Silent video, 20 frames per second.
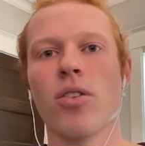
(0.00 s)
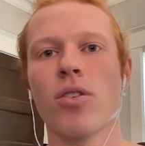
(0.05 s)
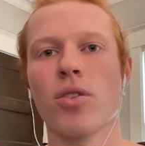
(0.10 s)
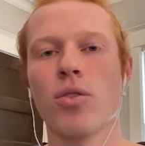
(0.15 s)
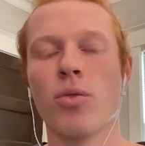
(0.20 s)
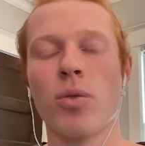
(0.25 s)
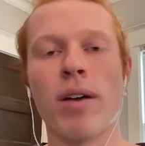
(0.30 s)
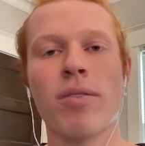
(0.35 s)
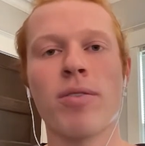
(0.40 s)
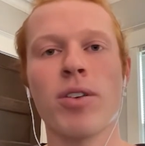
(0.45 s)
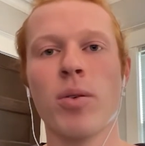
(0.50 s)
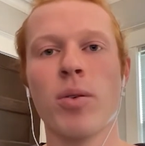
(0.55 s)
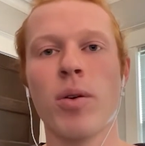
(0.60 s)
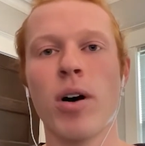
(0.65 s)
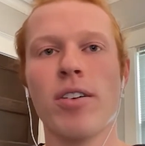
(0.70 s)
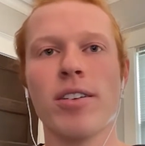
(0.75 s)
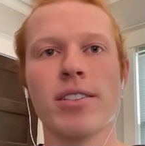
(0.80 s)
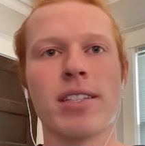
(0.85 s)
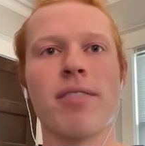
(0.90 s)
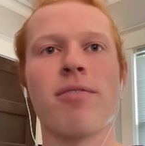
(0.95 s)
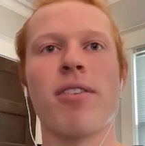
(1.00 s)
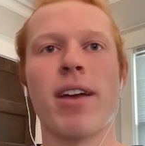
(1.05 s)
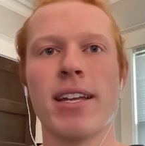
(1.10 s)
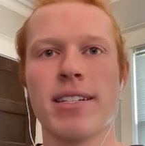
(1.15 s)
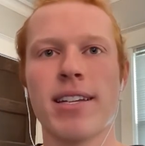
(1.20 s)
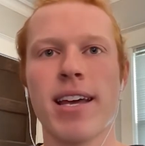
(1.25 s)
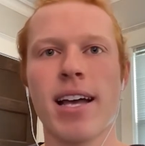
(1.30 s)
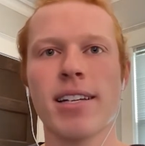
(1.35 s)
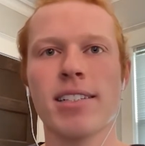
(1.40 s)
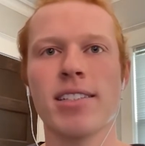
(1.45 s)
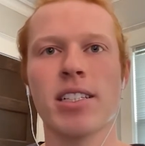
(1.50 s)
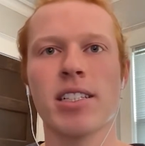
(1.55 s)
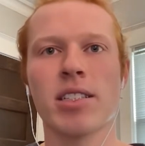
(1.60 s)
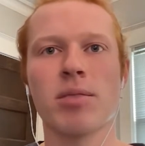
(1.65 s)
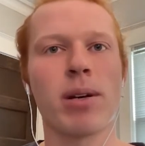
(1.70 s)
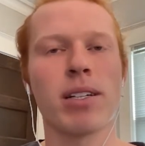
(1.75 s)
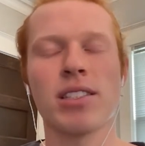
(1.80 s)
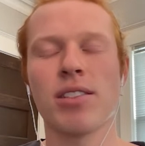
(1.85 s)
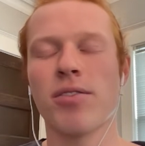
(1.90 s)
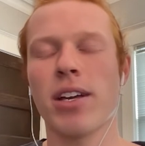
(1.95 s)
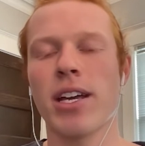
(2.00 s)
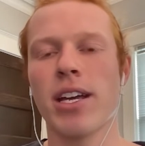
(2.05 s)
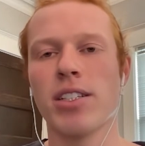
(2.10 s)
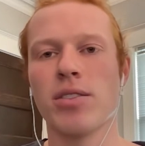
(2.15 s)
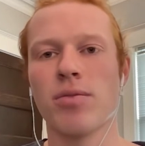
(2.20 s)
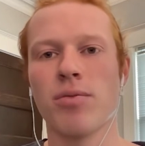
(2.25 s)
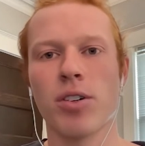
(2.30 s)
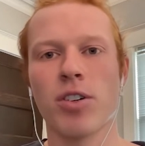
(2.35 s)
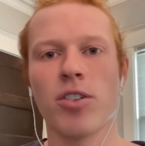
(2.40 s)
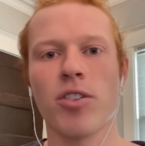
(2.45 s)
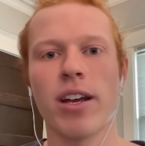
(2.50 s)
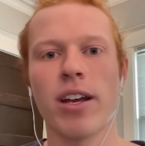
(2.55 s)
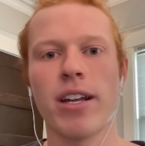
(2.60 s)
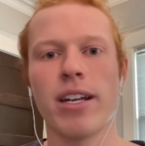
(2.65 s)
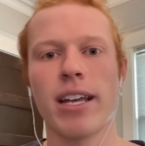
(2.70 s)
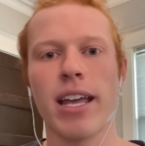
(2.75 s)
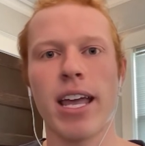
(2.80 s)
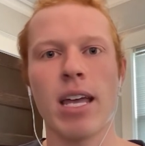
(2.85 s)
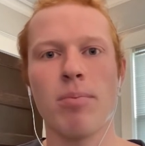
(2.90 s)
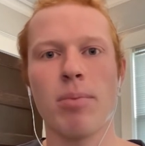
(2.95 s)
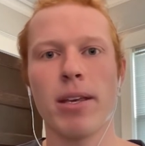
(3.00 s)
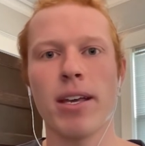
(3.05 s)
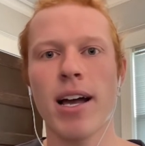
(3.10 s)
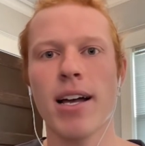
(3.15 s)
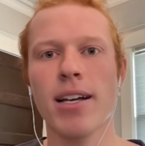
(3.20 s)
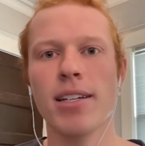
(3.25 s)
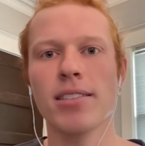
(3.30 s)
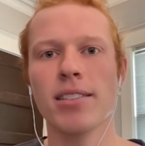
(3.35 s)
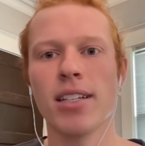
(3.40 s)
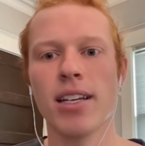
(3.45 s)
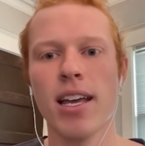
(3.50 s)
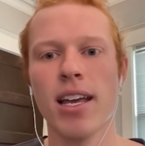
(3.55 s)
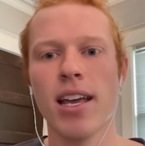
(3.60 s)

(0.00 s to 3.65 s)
GraphQL is a fantastic specification for creating APIs,